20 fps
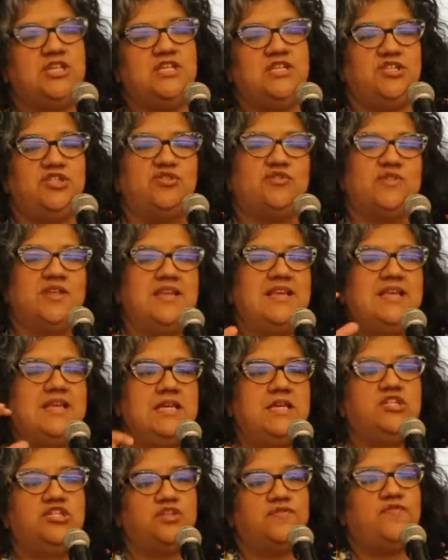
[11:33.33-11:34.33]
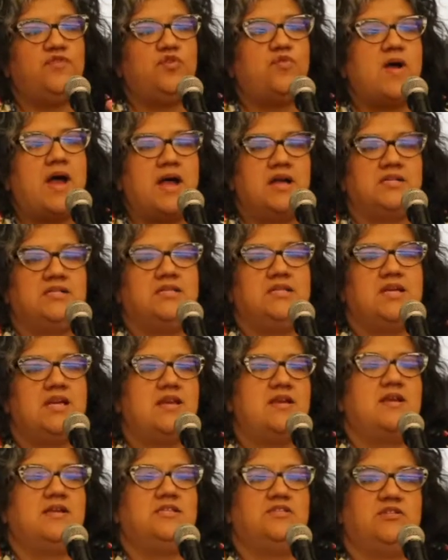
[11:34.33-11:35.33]
easier than each of you acting
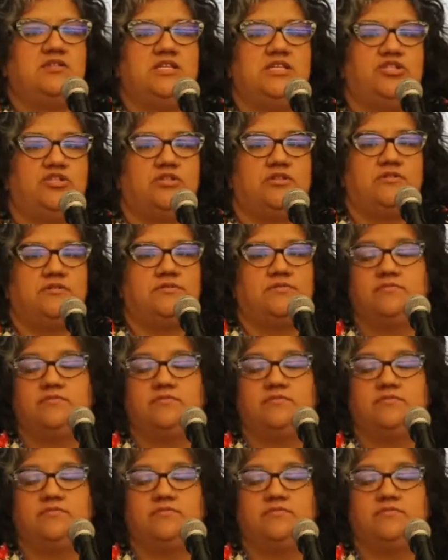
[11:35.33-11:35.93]
in isolation.